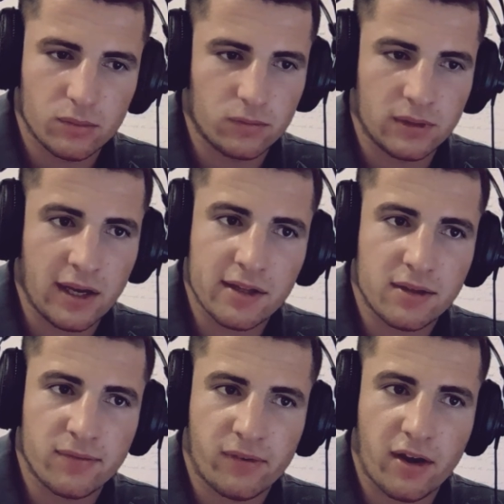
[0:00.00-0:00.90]

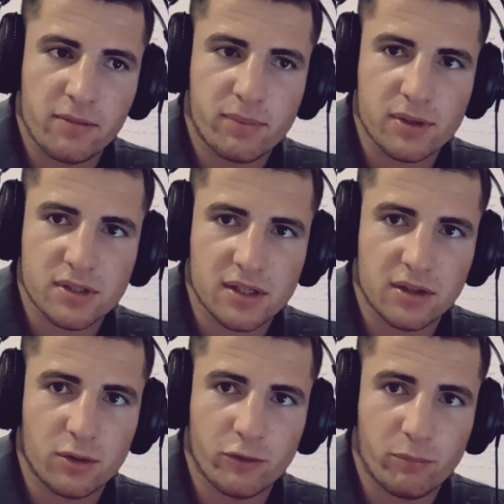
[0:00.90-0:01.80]

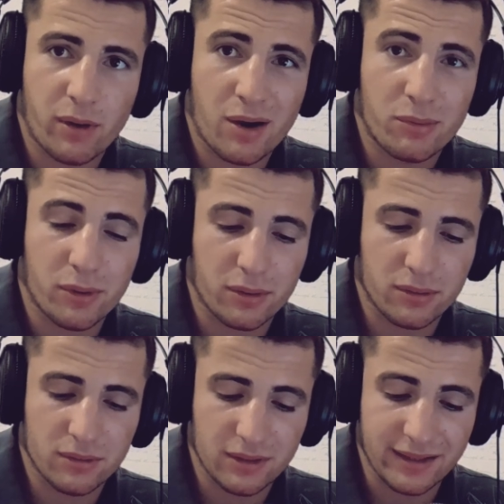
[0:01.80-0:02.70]
95% of power
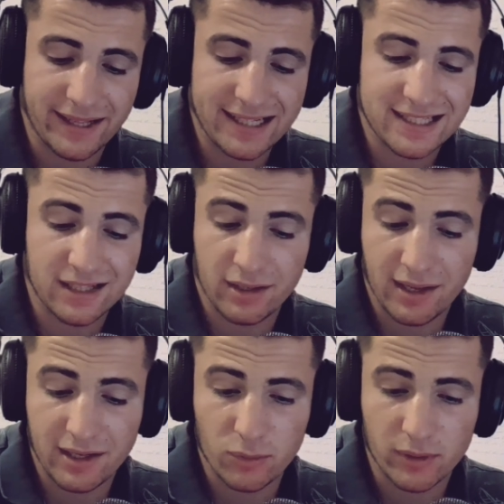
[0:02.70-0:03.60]
less than
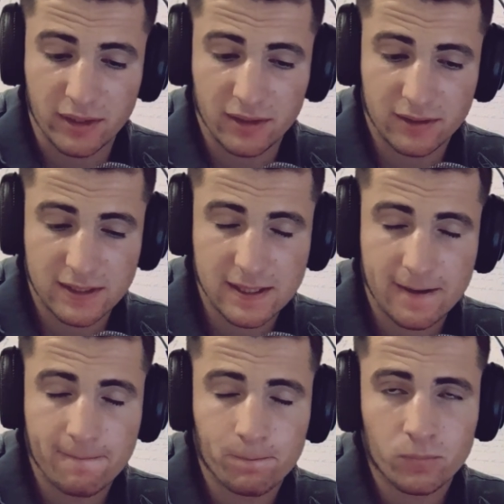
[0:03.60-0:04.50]
anyone else.
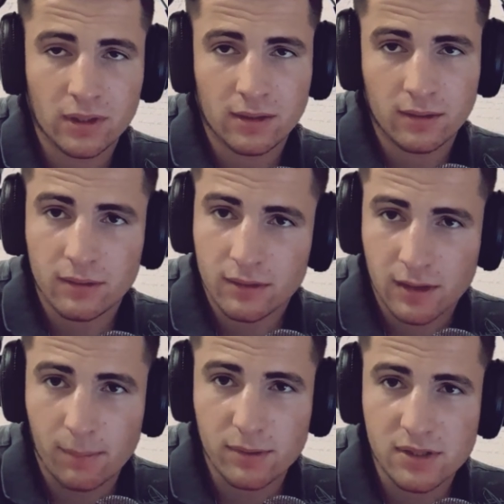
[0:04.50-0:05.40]

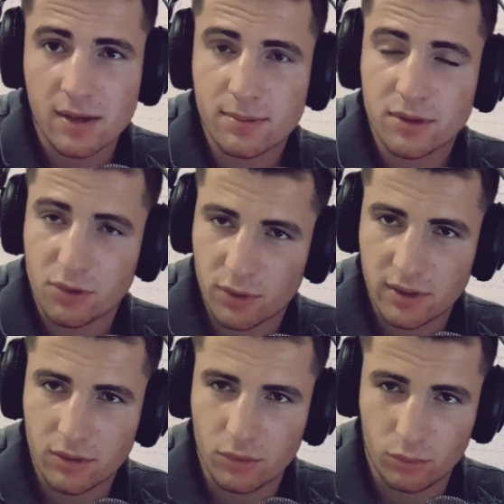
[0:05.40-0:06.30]
Couple steps you
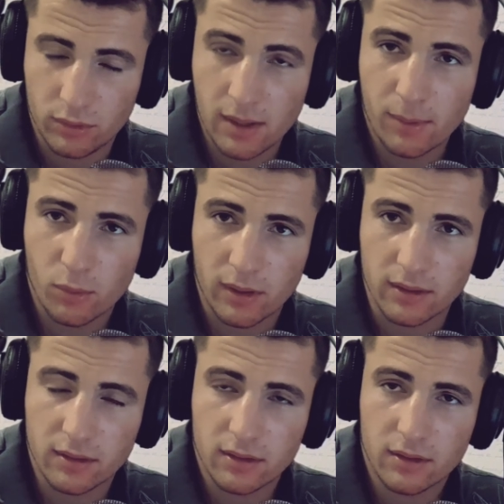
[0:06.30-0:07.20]
can do. Number 1,
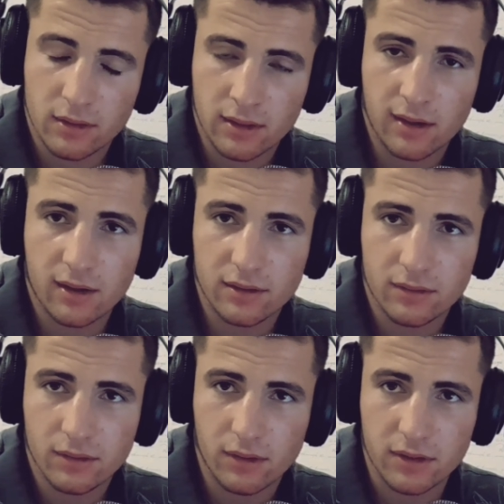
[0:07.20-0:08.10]
clan
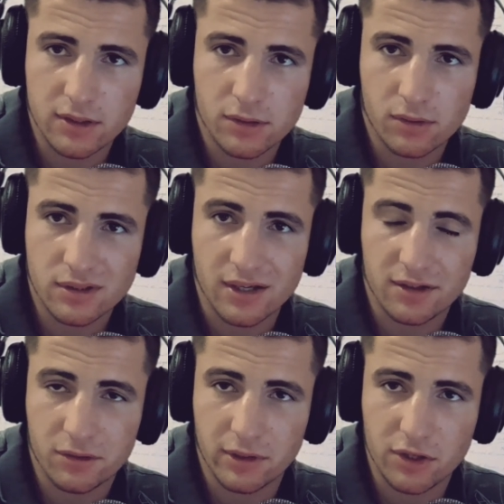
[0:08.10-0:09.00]
resource
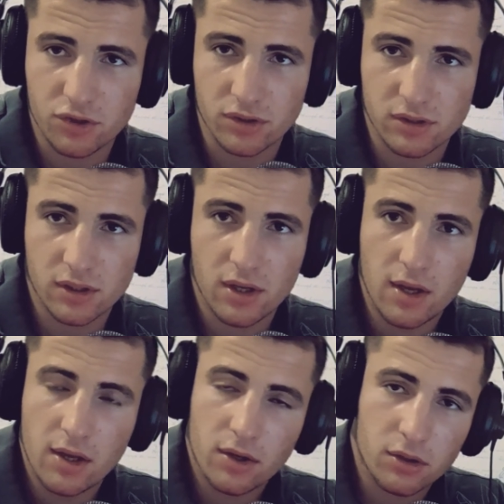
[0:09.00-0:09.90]
tech donations.
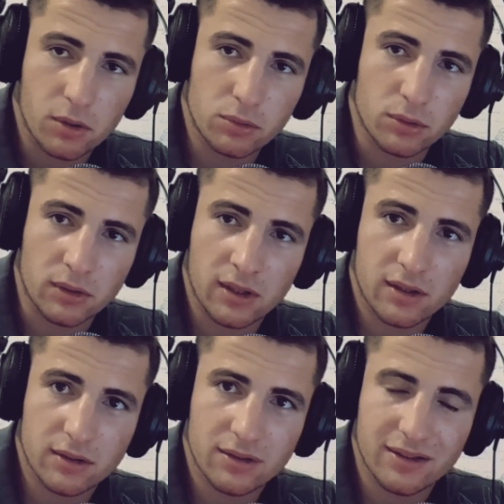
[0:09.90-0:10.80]
Go to
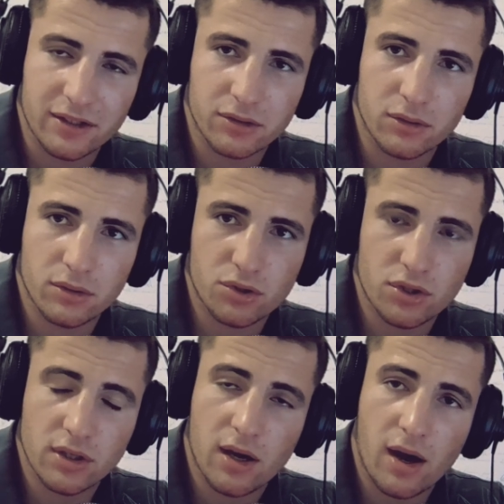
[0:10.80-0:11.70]
clan
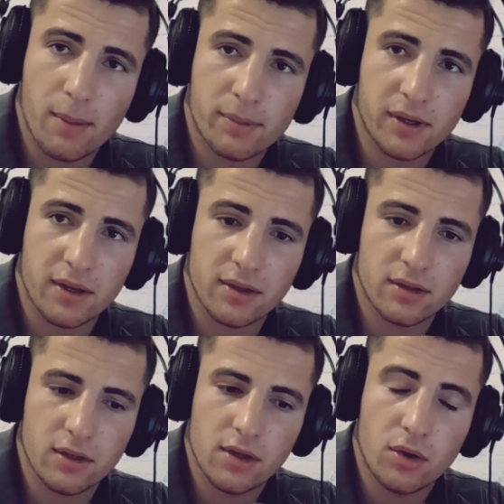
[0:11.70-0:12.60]
technology, upgrade
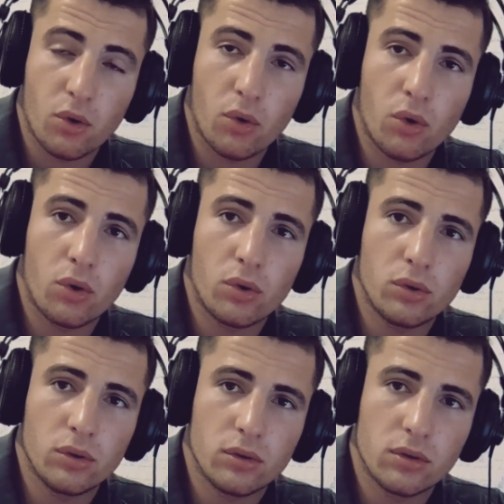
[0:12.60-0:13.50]

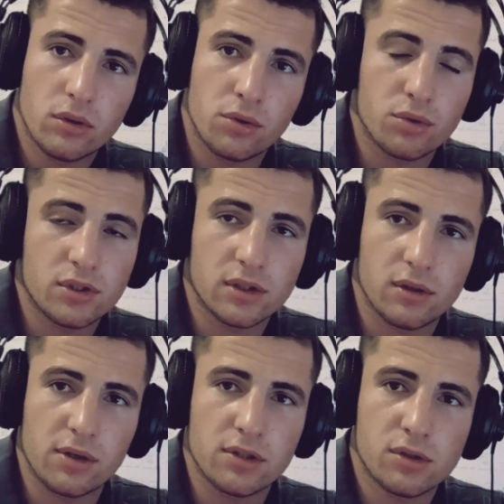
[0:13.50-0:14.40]
all using the
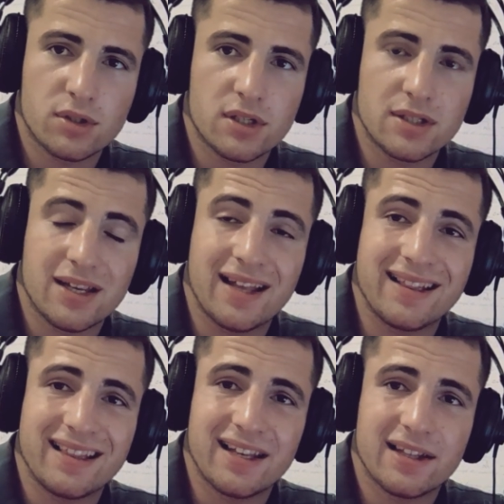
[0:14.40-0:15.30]
resources,
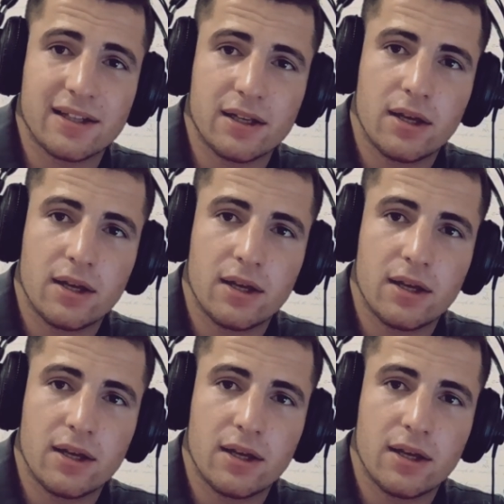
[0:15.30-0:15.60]
and then